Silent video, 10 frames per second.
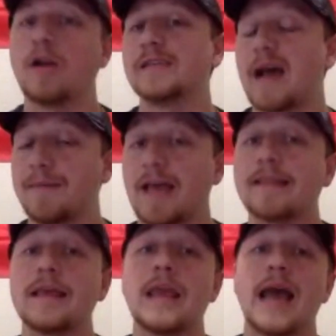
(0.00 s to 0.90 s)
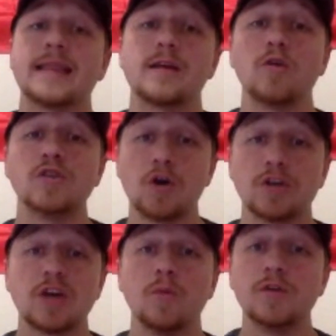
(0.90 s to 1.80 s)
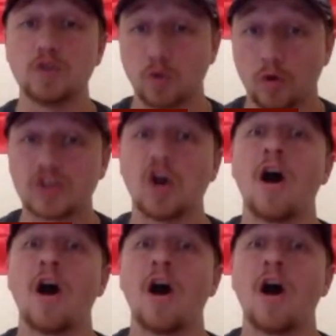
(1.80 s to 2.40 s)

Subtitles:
And on top of that, then you have to go toe-to-toe with Georgia